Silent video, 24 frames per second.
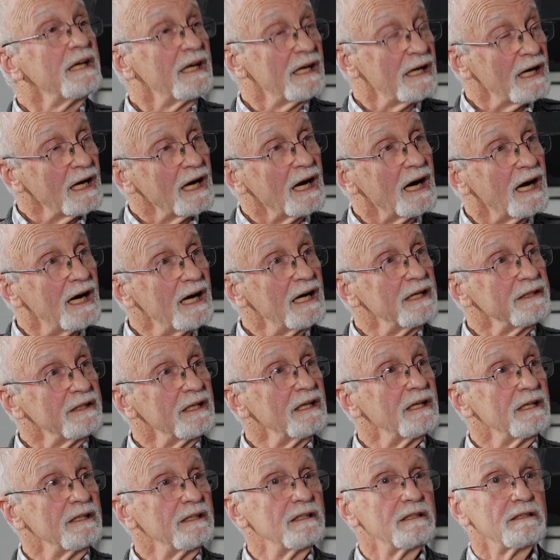Yeah,
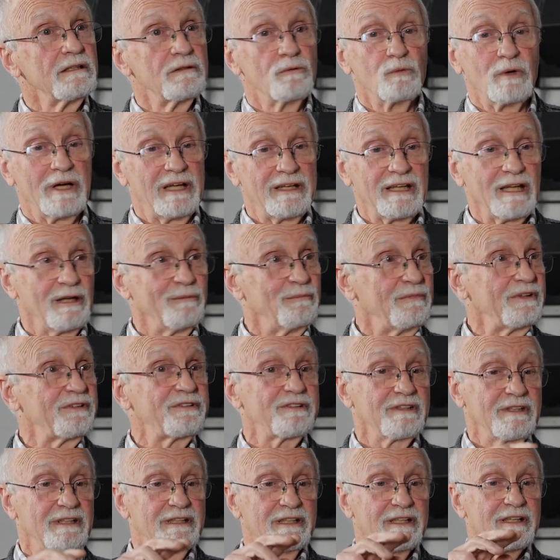and where they're
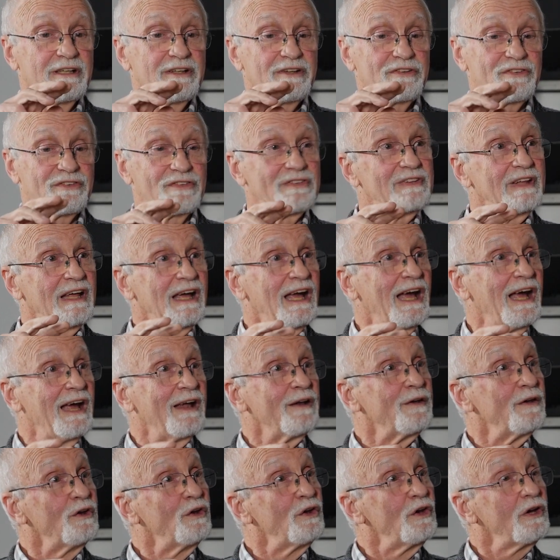missing is
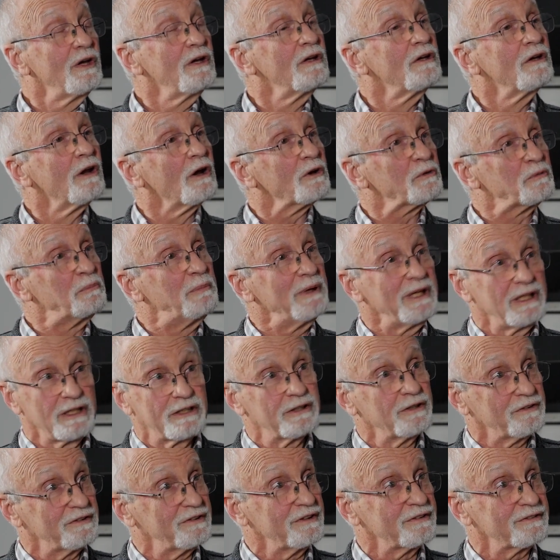they're not being
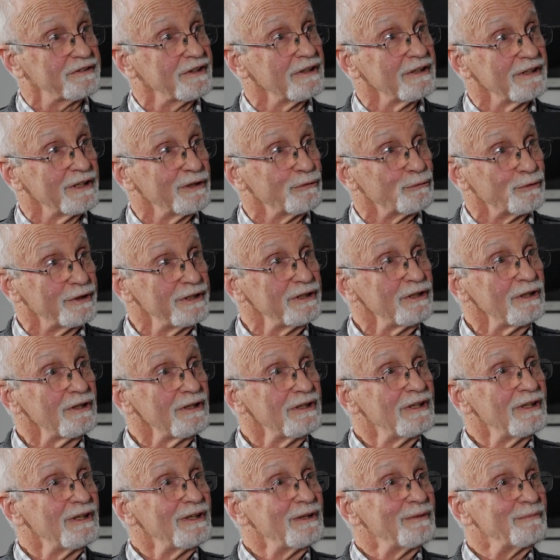consistently real,
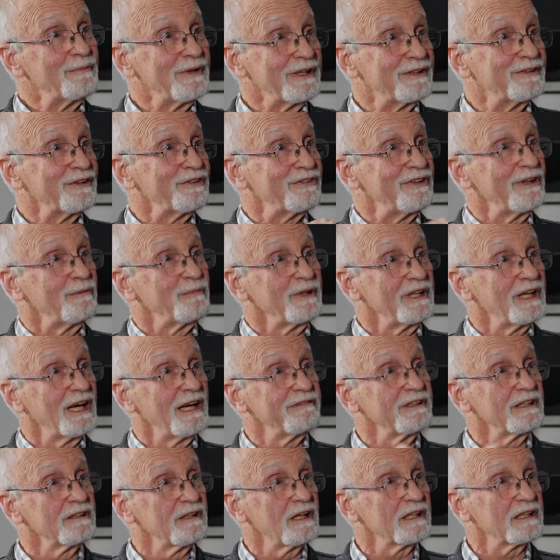because they're
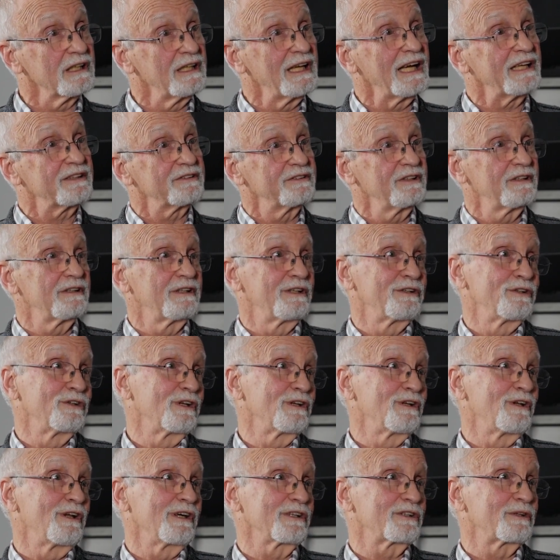behaving like an actor and
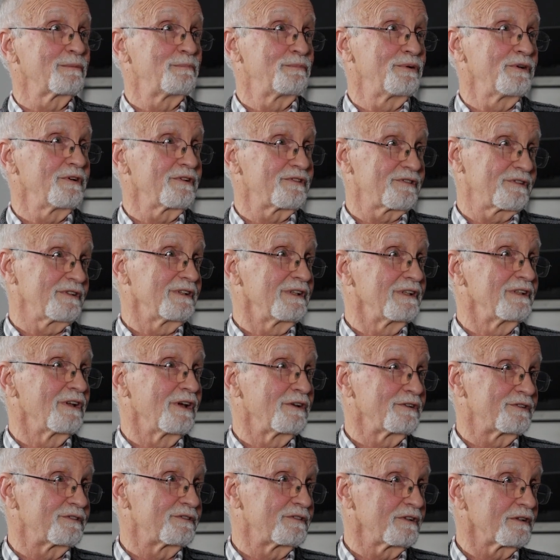not like the person in
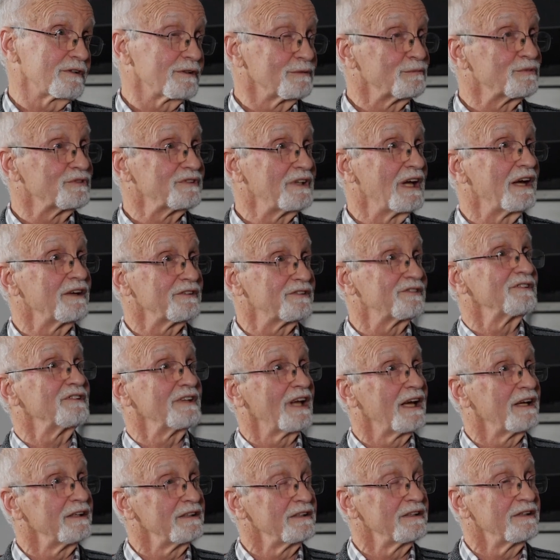those
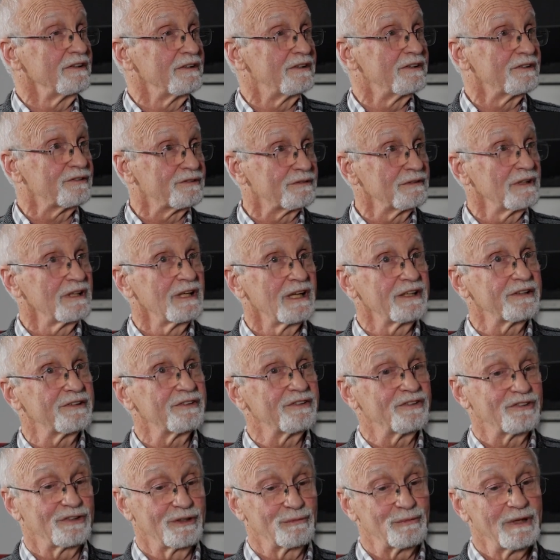circumstances and in this
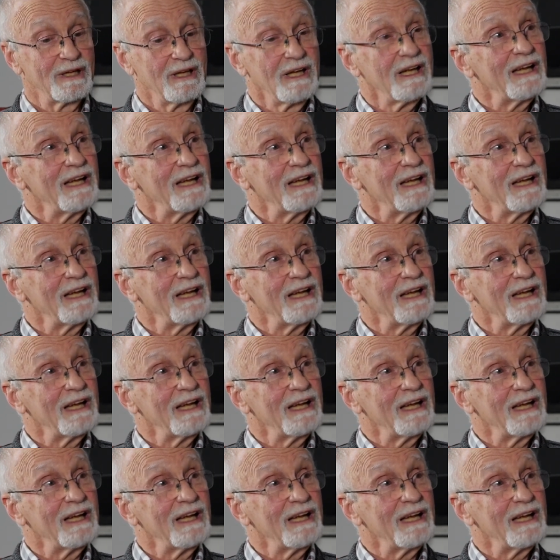relationship.